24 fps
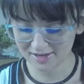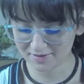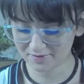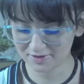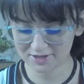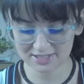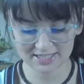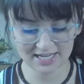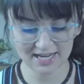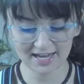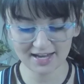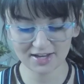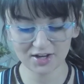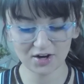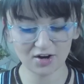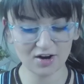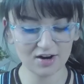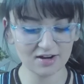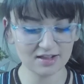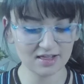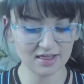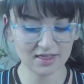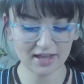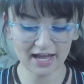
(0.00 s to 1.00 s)
See,
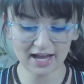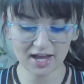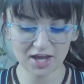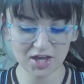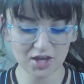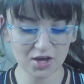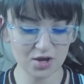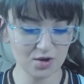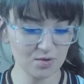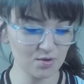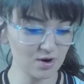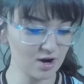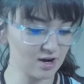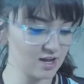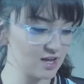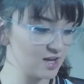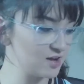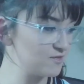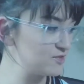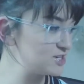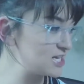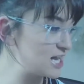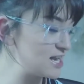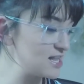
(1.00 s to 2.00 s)
you're like
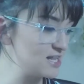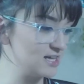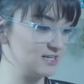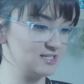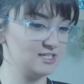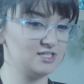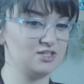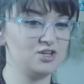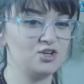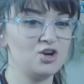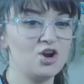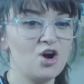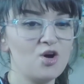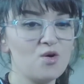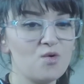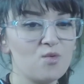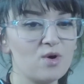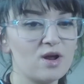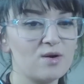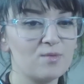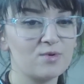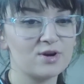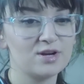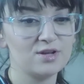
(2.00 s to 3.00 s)
you've done this. You know
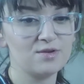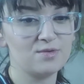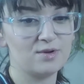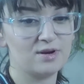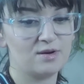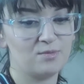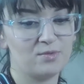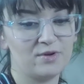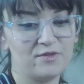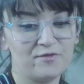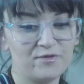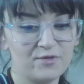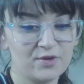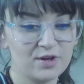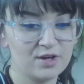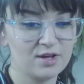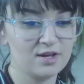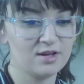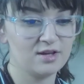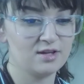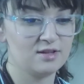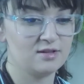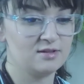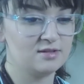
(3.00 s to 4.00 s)
what we're doing.
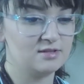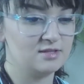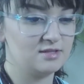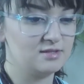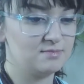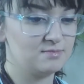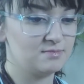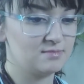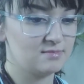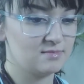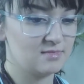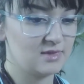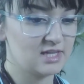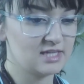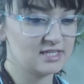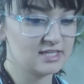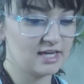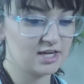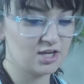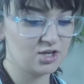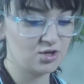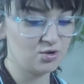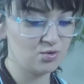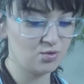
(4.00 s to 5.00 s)
It's
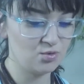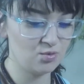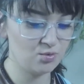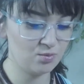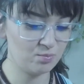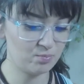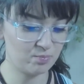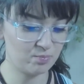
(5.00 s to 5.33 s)
like you